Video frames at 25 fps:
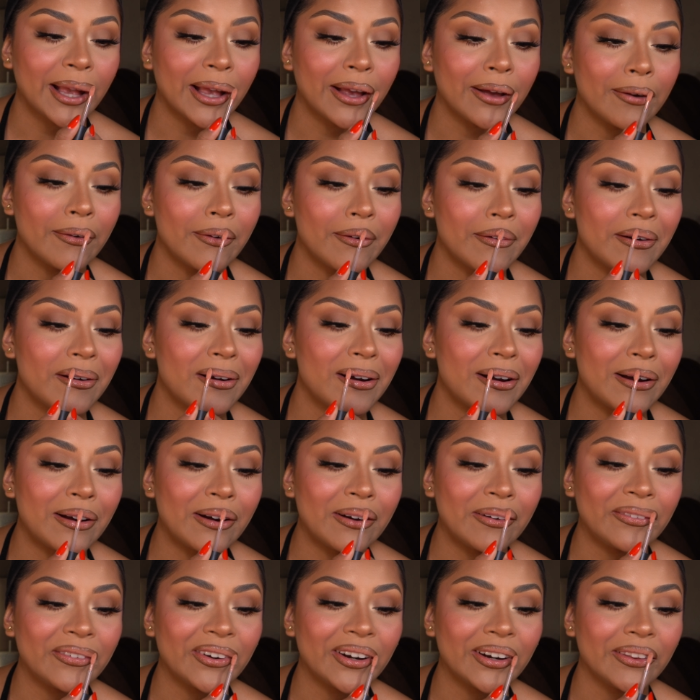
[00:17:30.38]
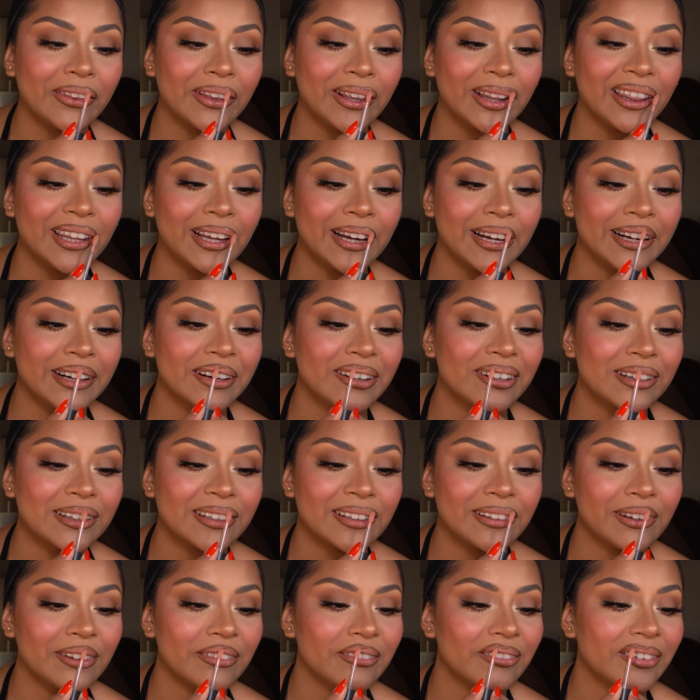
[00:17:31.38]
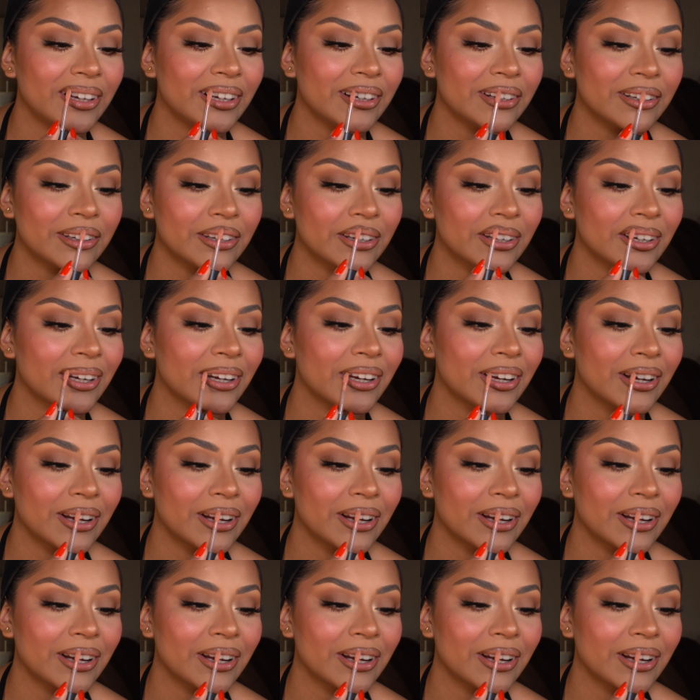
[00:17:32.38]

go over the liner so much.